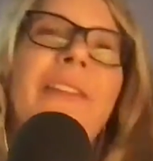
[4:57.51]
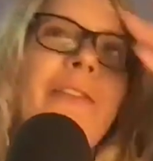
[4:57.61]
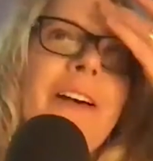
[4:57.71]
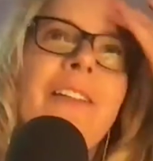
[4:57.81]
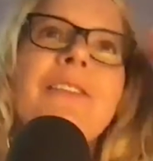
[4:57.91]

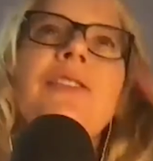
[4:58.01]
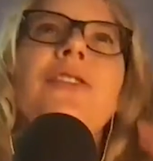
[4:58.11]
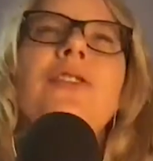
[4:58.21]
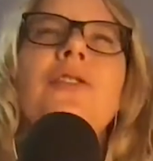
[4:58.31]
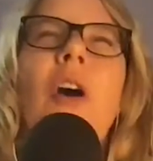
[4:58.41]
felt
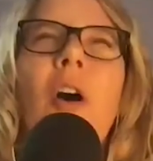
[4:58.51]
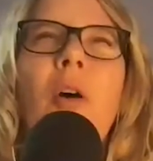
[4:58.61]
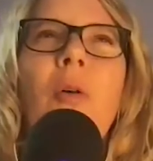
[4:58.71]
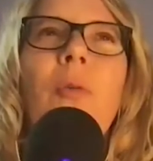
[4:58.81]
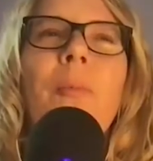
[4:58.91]

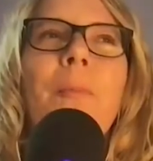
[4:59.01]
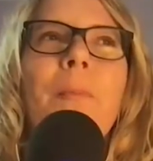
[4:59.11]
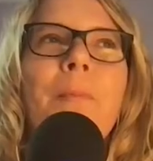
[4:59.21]
so